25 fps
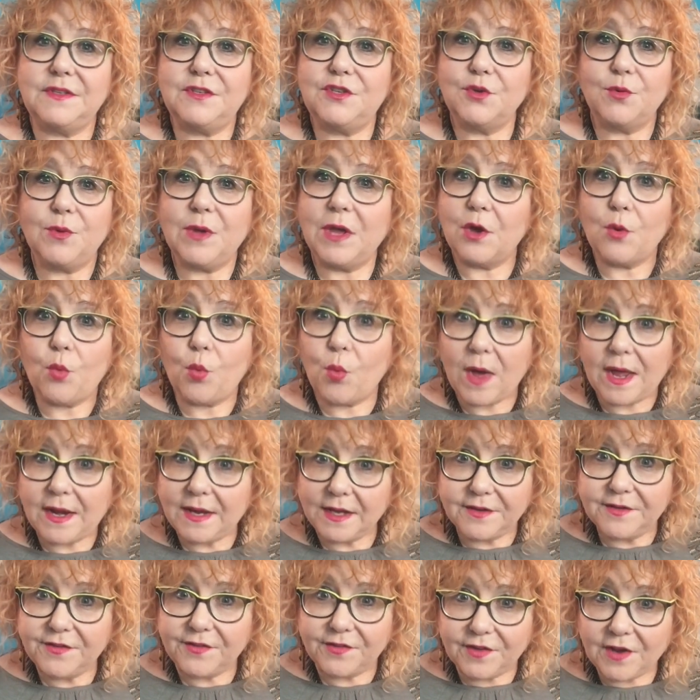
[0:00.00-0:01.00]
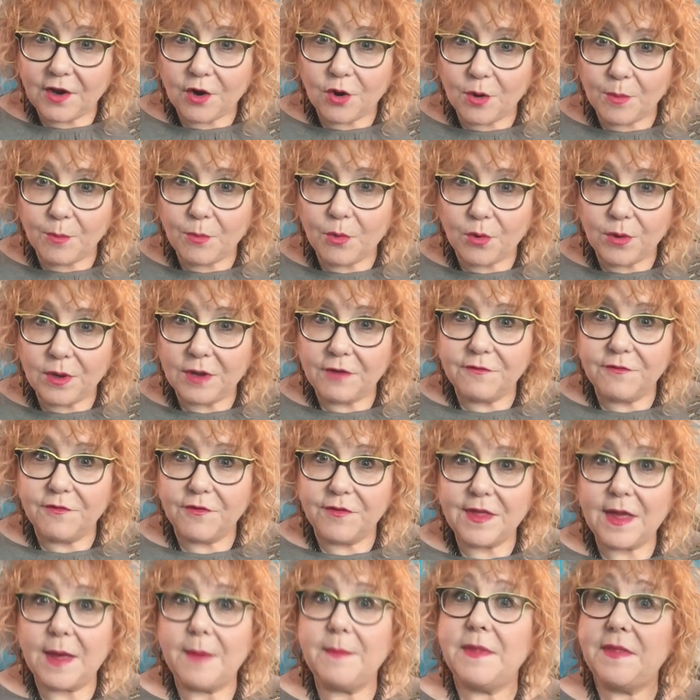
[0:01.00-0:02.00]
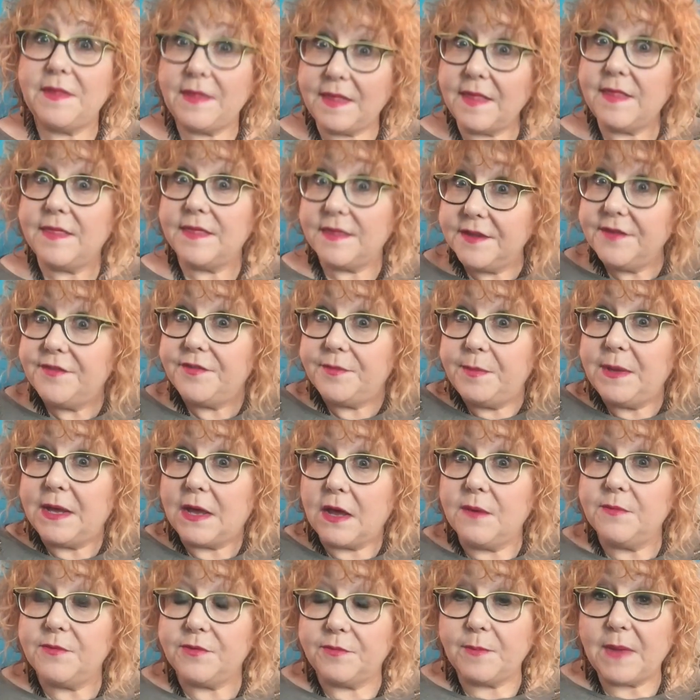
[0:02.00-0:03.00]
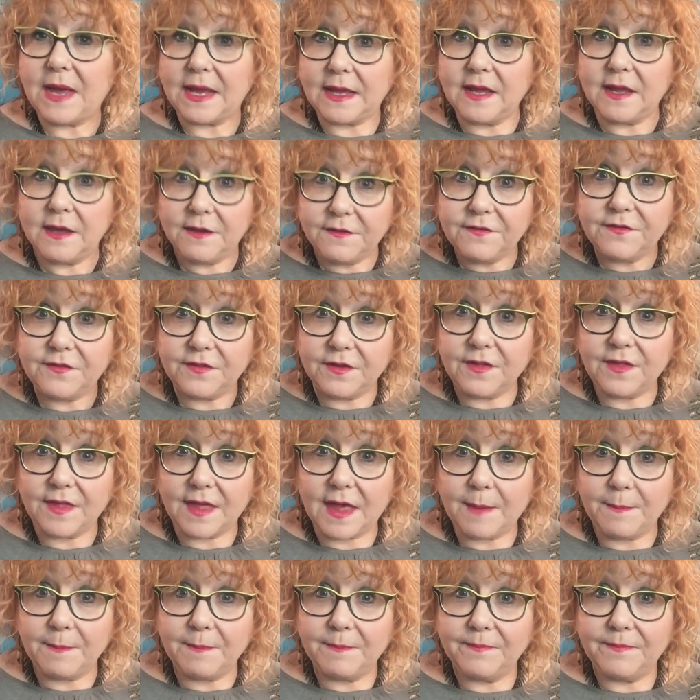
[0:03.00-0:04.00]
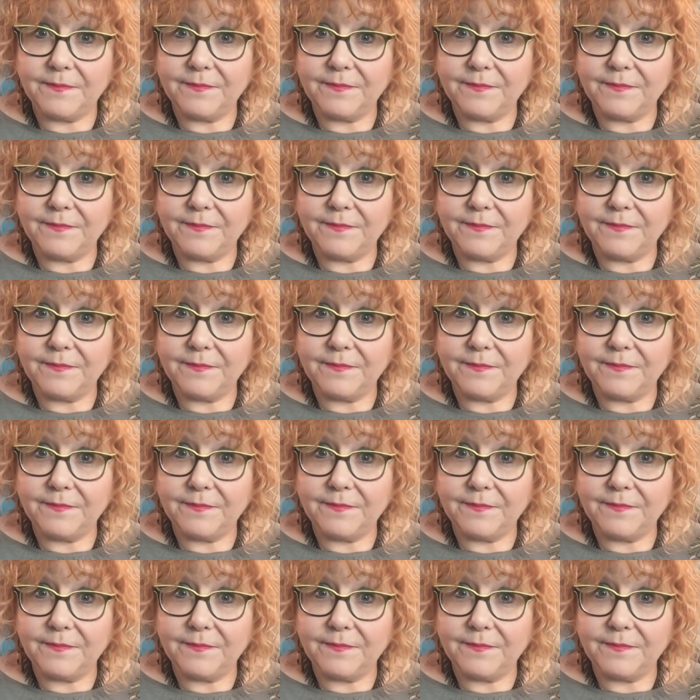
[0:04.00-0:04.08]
doing a wedding ceremony for them, and then this becomes my gift to them.